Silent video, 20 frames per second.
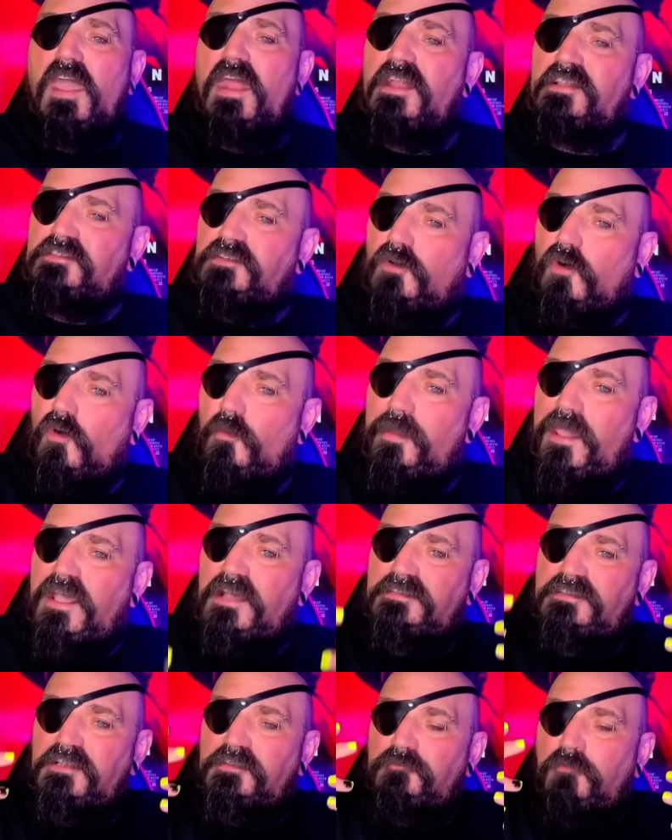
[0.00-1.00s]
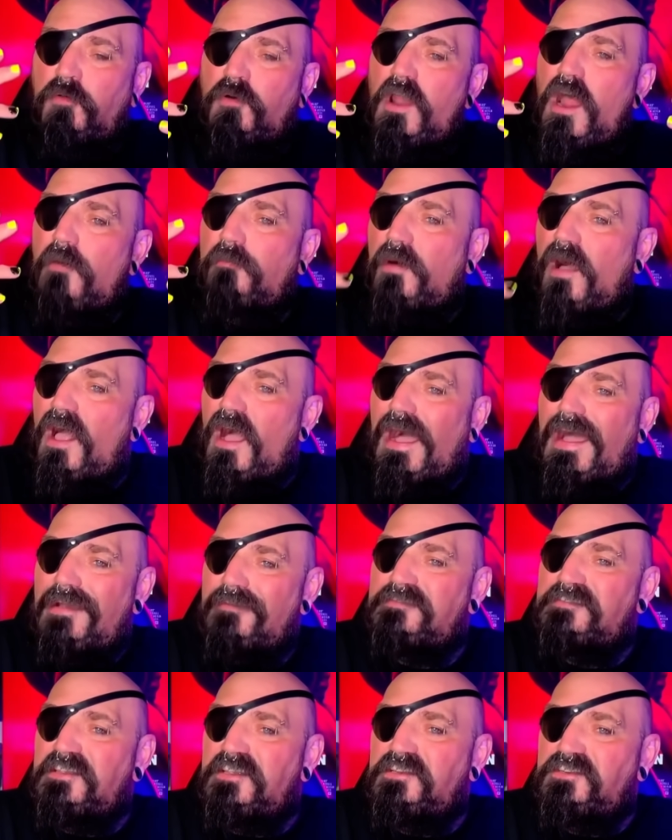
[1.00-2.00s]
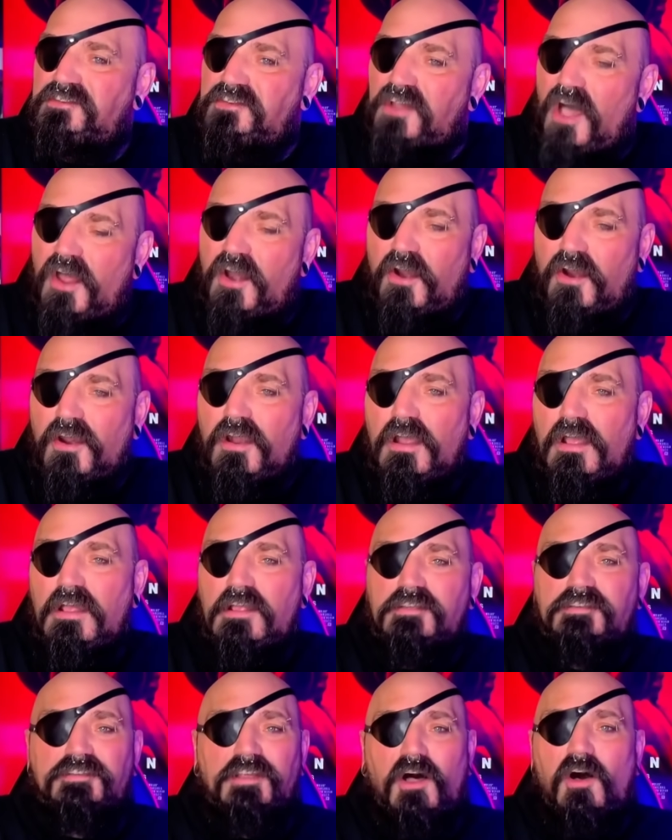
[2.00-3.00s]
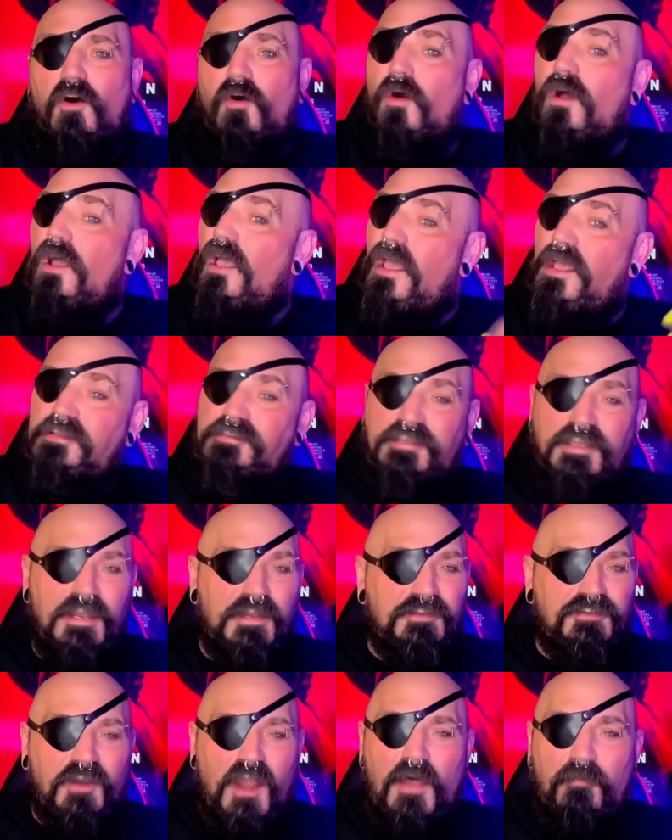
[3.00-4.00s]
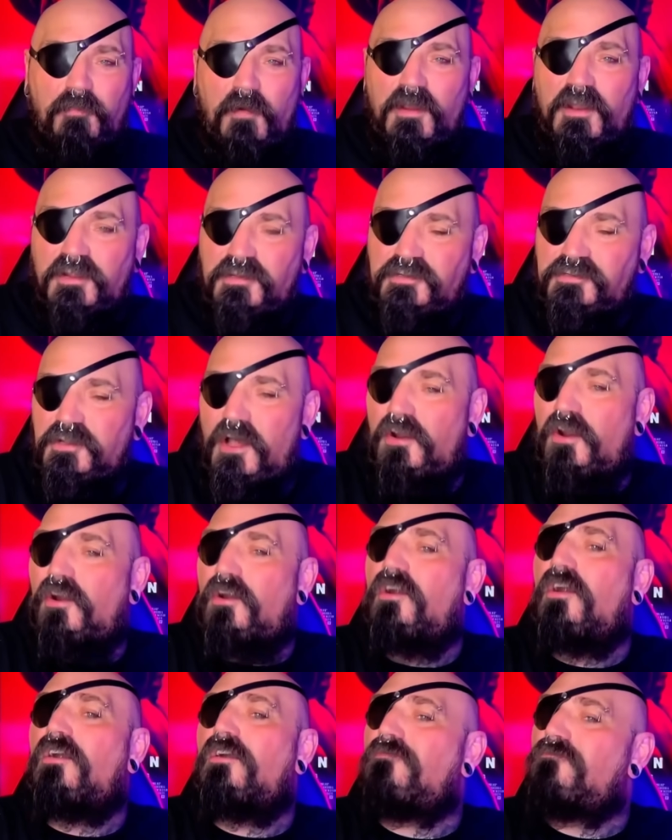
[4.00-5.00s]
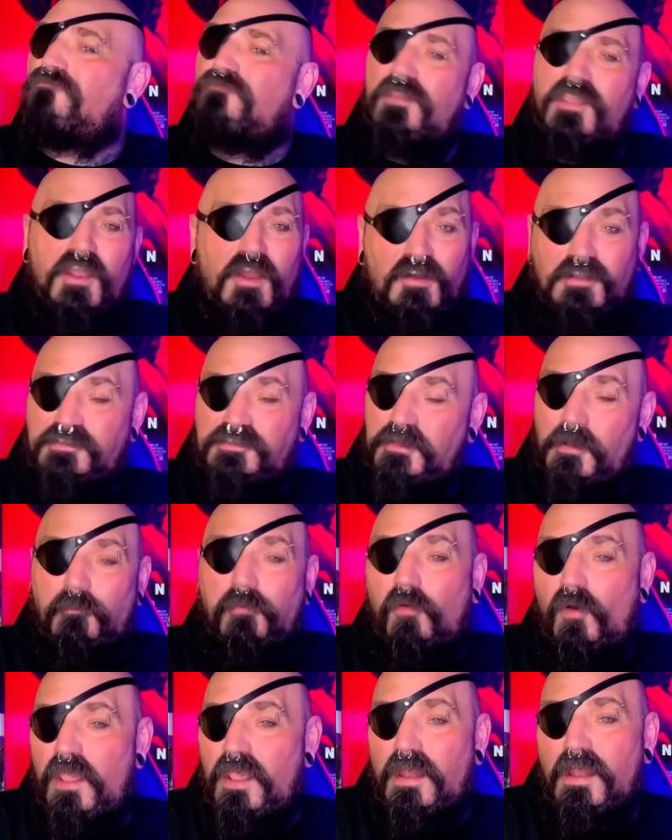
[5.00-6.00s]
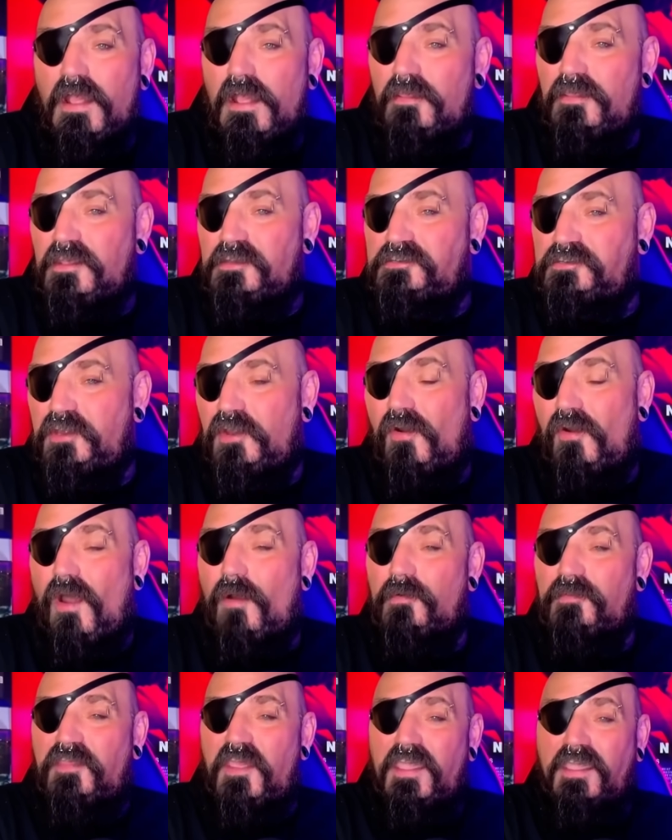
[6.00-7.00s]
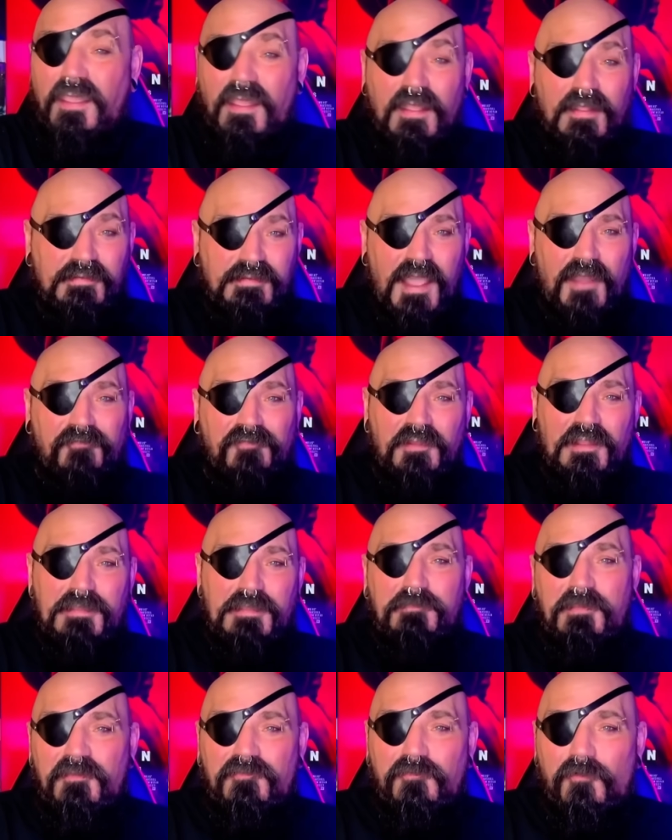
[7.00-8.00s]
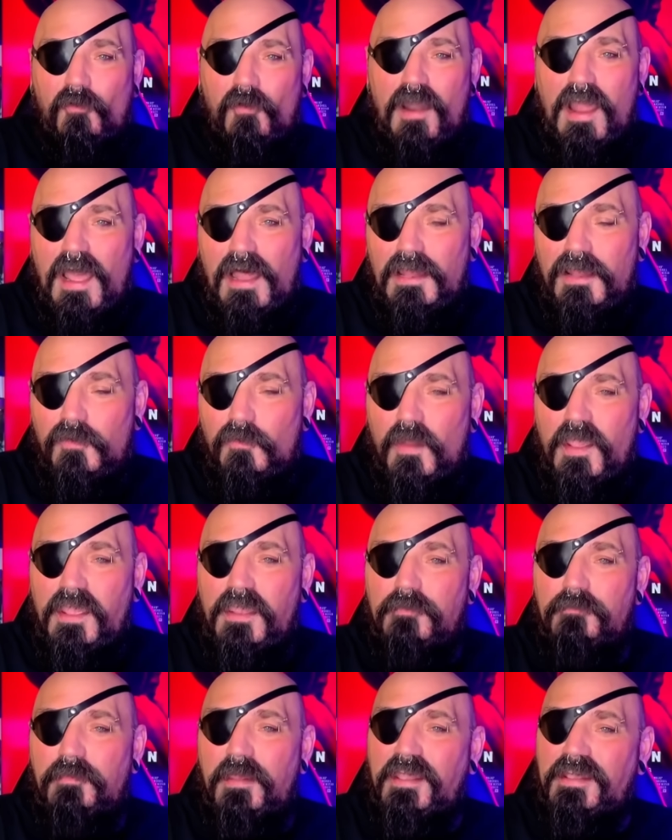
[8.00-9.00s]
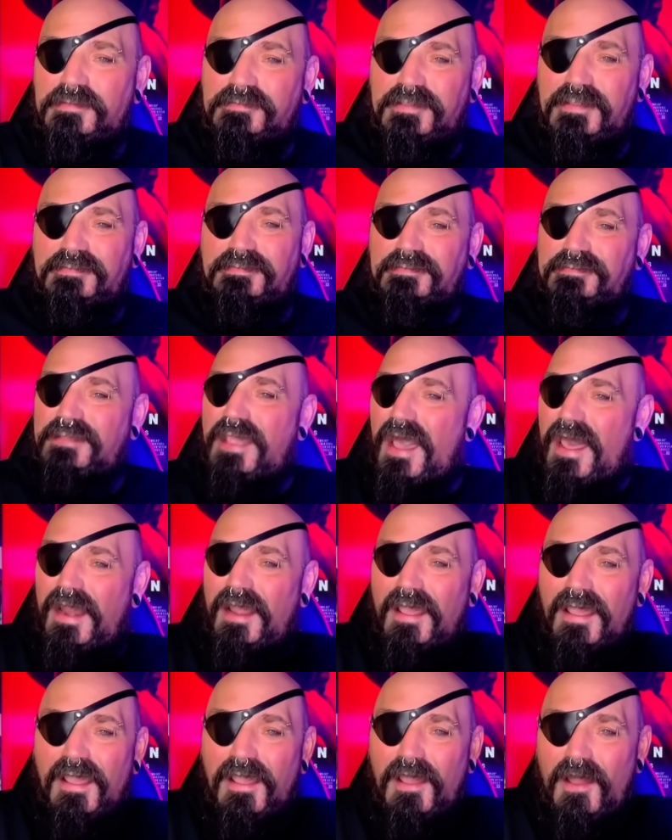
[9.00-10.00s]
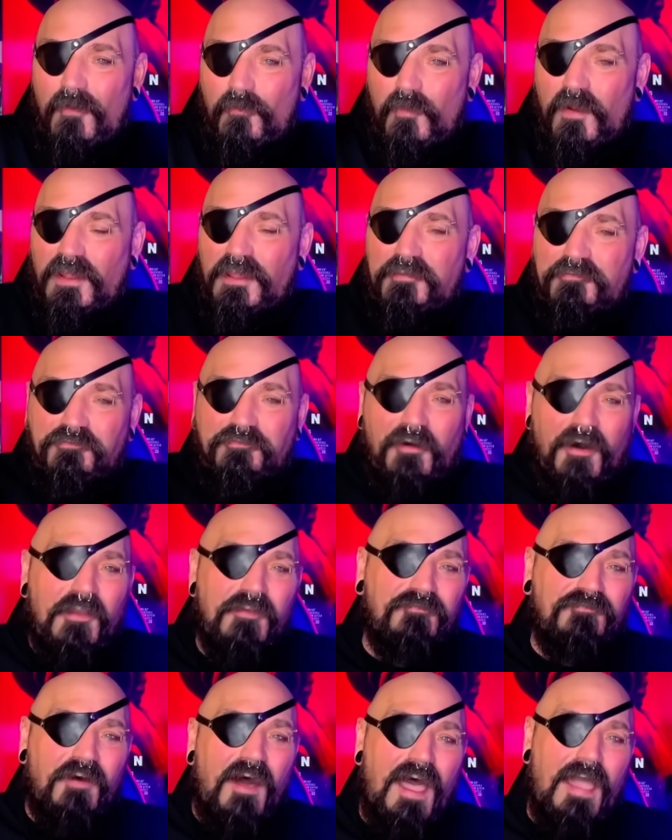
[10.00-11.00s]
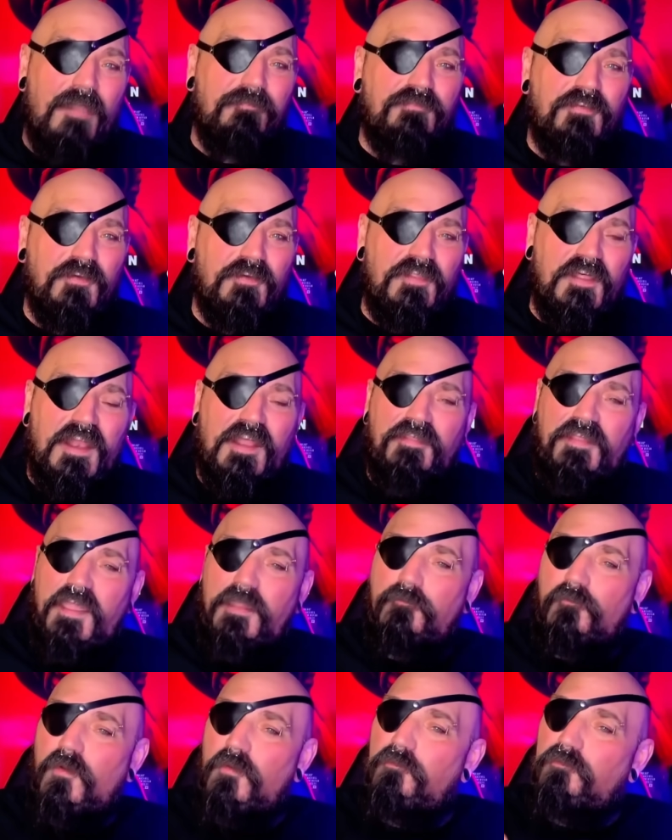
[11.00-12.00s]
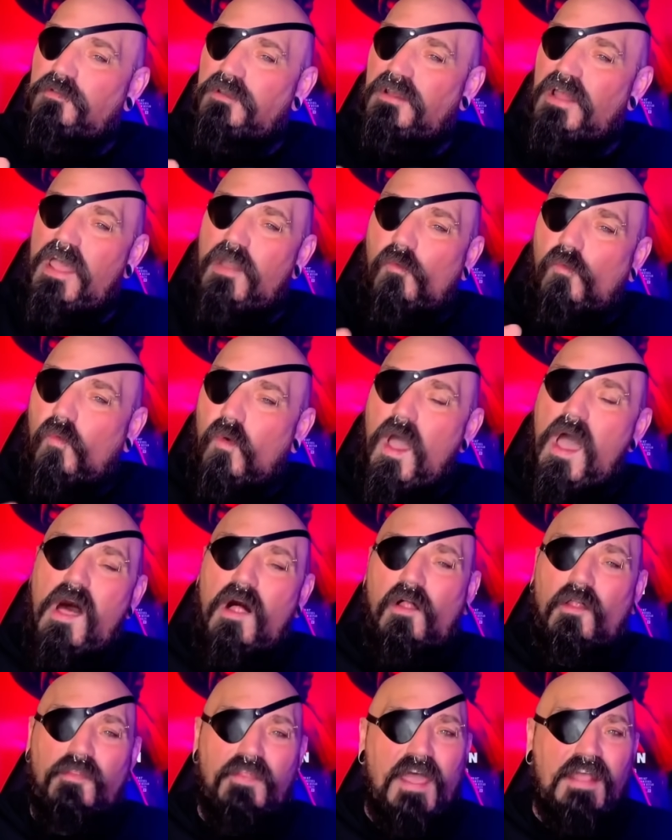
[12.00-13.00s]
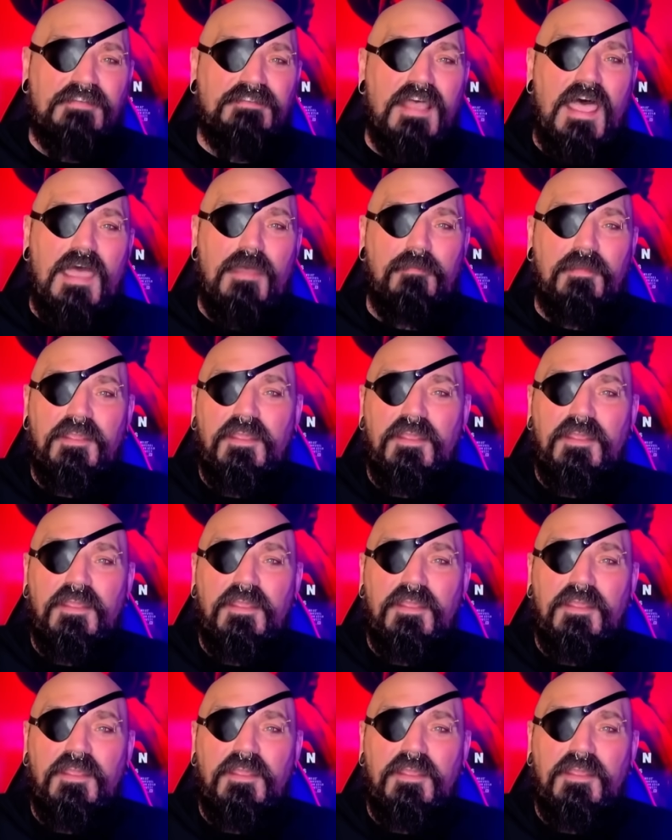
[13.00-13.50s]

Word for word: And it's cool because it's put out by I F C Shudder, so it's gonna drop on the Shudder, you know, at some point this year. I would think definitely before Halloween, because this has got a really fun vibe to it that I think would play well that time of